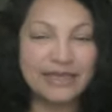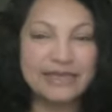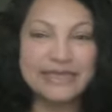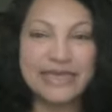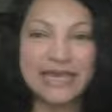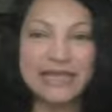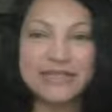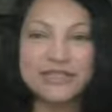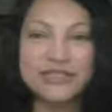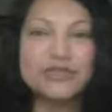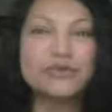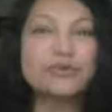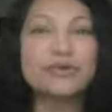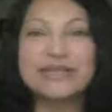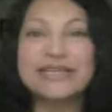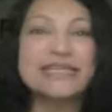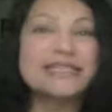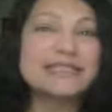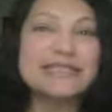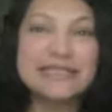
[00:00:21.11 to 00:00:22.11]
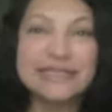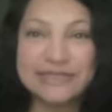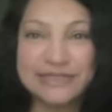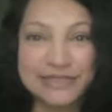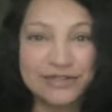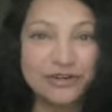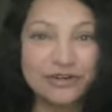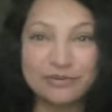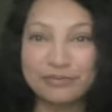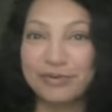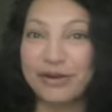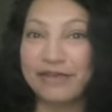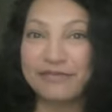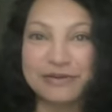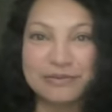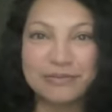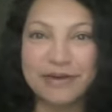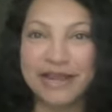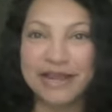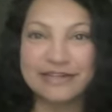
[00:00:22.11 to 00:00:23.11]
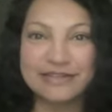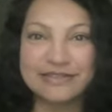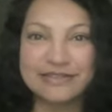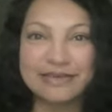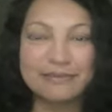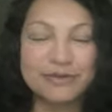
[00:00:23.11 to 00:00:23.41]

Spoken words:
yes, you could easily start a private practice.